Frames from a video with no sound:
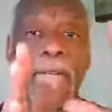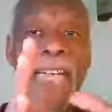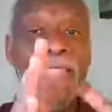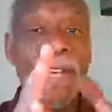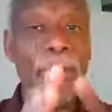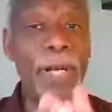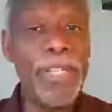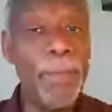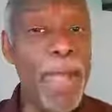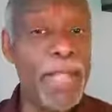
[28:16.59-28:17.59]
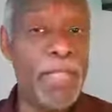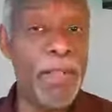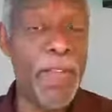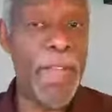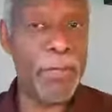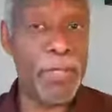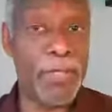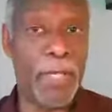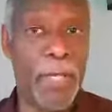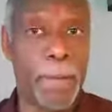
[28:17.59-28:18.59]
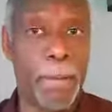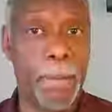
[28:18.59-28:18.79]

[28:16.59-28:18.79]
and then a bunch of bad stuff happens to him.